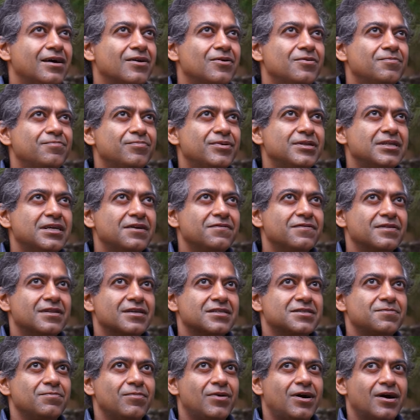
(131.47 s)
I don't believe in
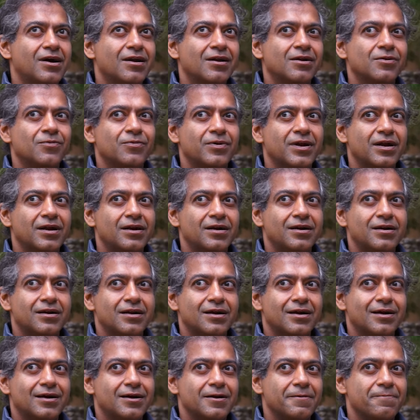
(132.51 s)
this model
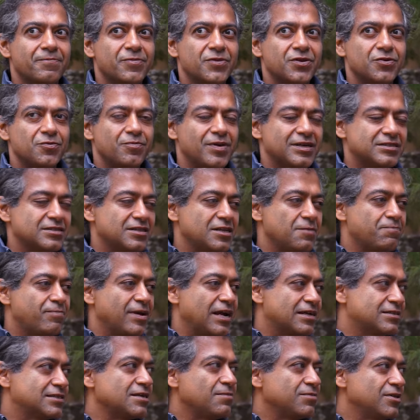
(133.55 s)
where you basically
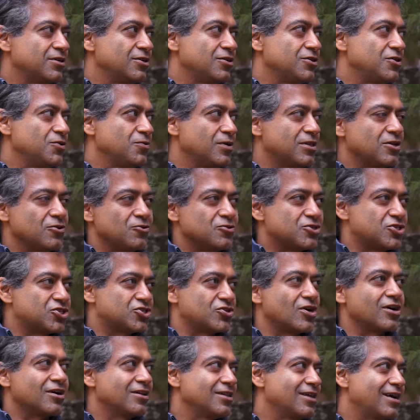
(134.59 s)
pick something to do and then you
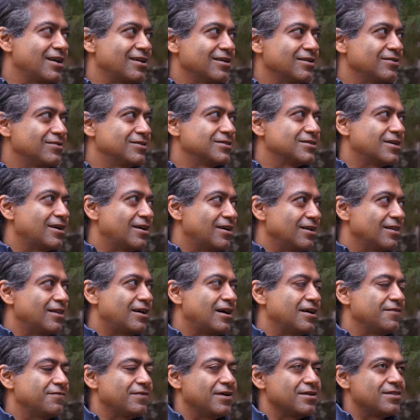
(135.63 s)
struggle at it your entire
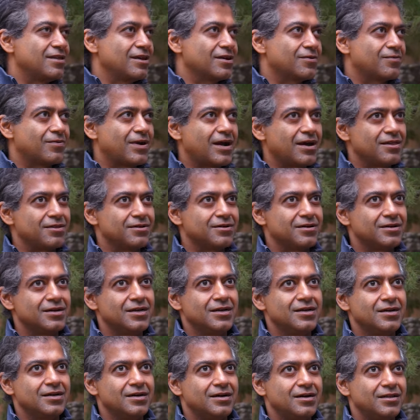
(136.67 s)
life. I think rather
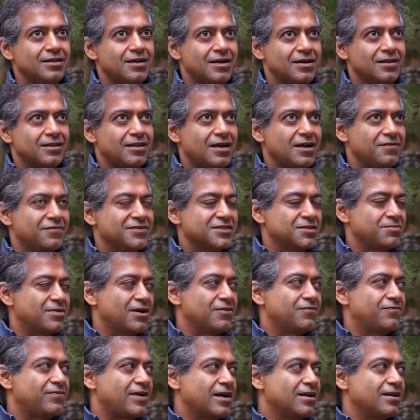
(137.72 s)
a lot of life is
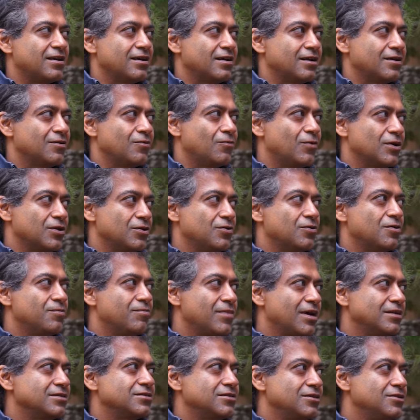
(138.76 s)
about finding what you're
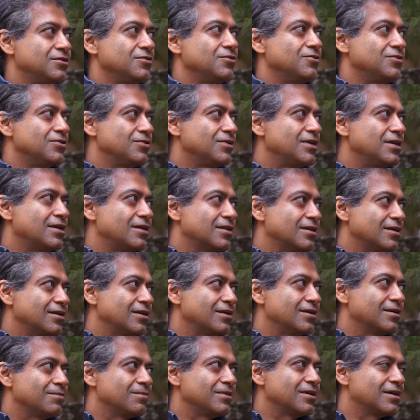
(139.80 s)
meant to do
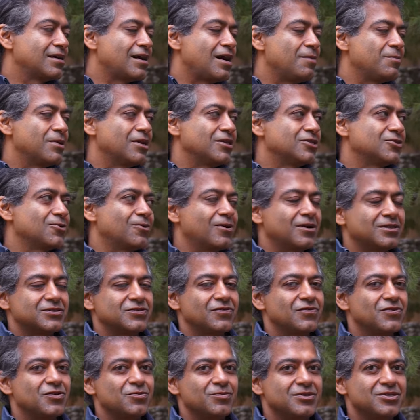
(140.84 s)
uniquely. I mean, the
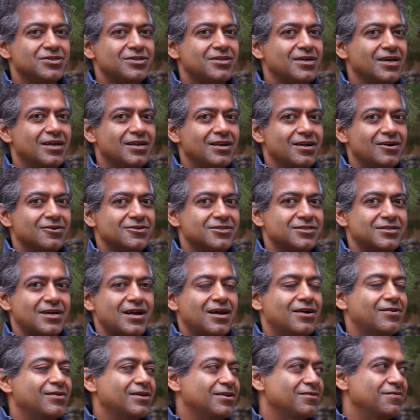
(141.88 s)
combinatorics of human DNA are
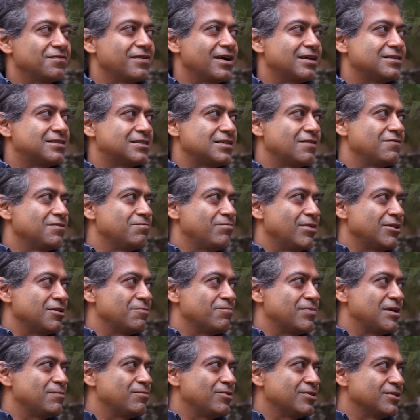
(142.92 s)
staggering. You've got 7
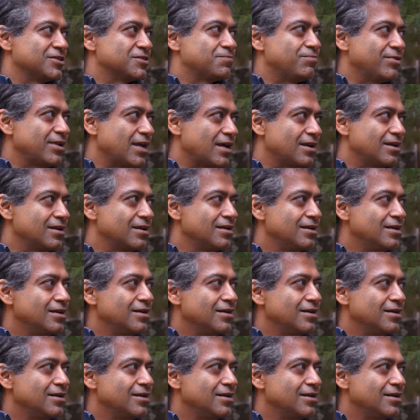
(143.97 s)
billion people on this planet.